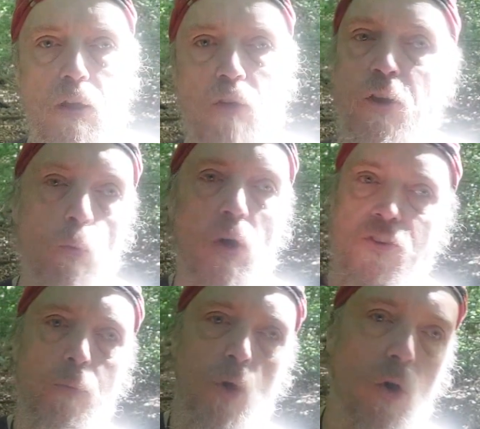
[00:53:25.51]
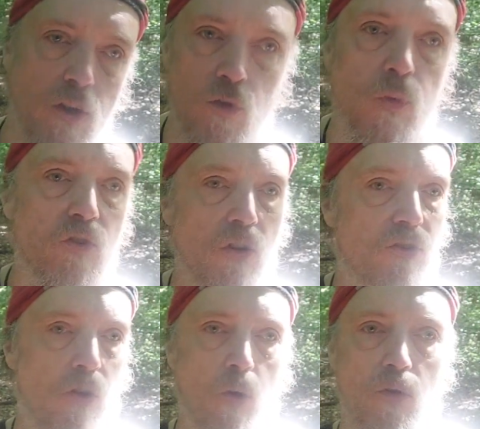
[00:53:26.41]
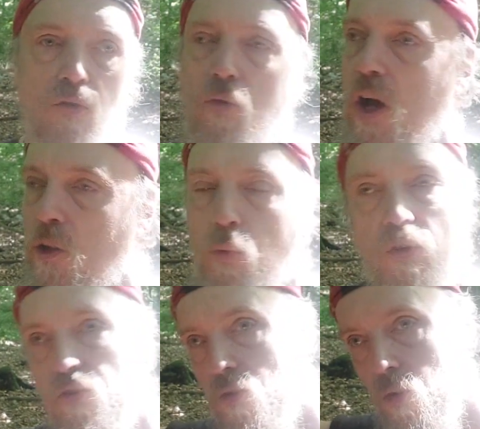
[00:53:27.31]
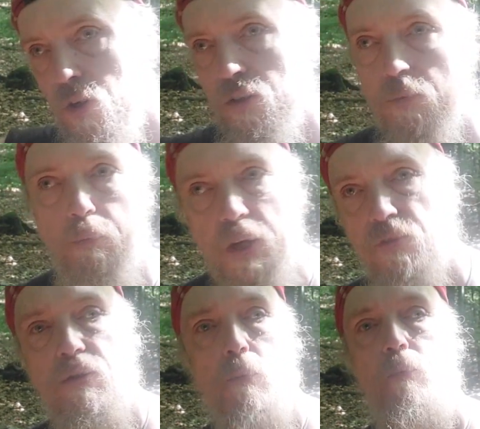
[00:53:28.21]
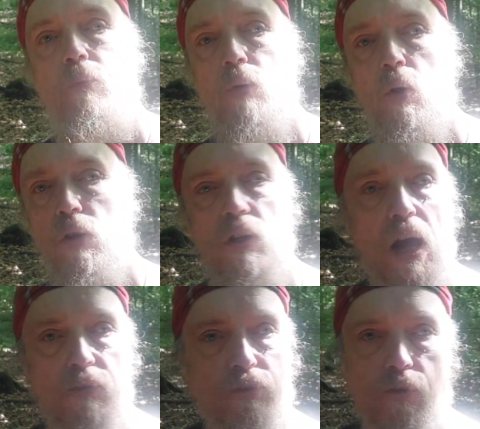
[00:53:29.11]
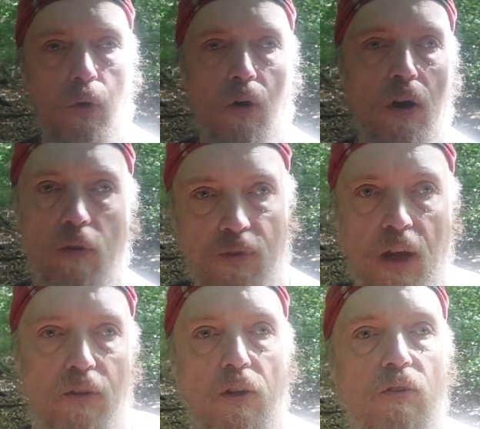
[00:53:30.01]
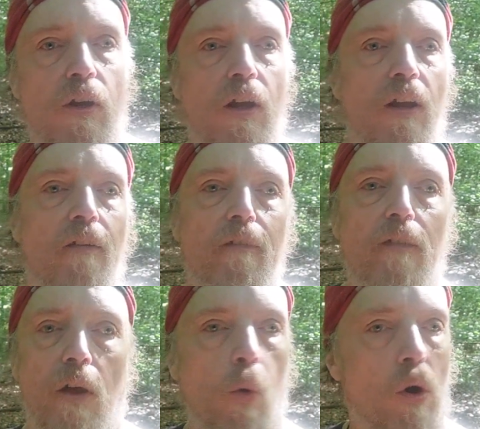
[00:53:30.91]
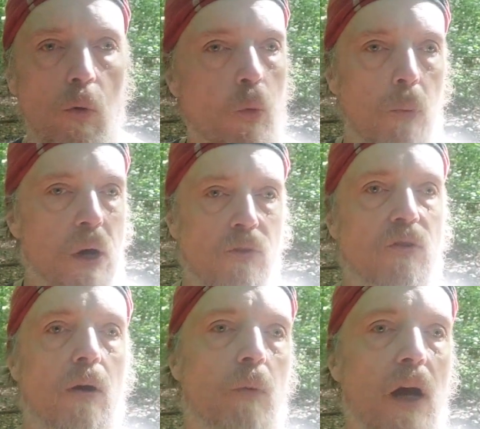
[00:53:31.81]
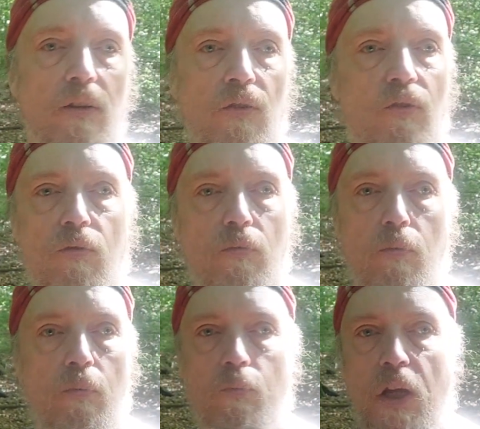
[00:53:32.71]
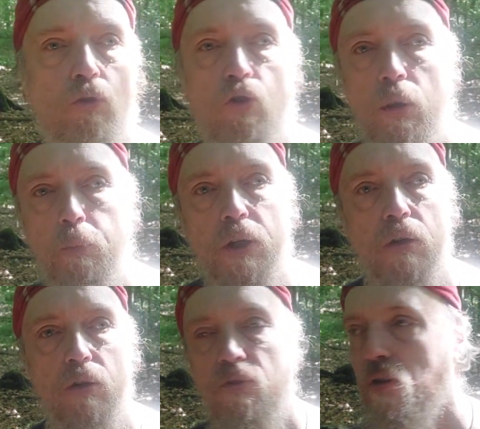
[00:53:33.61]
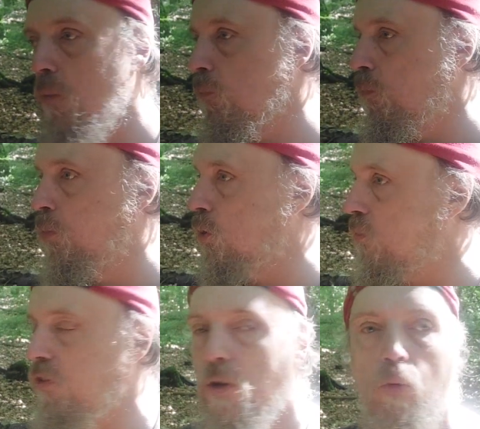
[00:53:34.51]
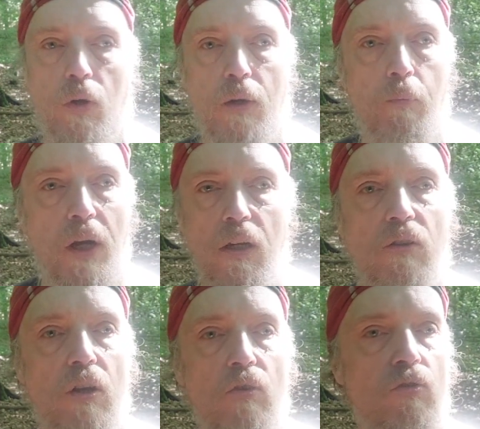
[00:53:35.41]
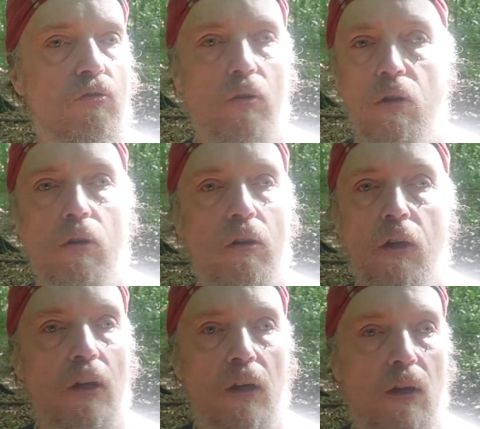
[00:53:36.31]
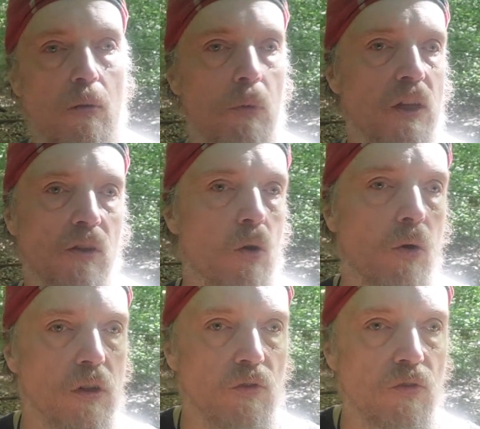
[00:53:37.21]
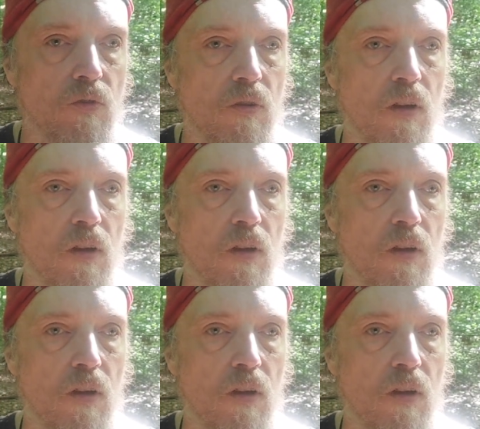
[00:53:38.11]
if we want some cordage, we just go to the hardware store and buy some, or the garden store, as I did. Or we buy some, and it's that cheap because some poor fellow in Bangladesh made the cordage.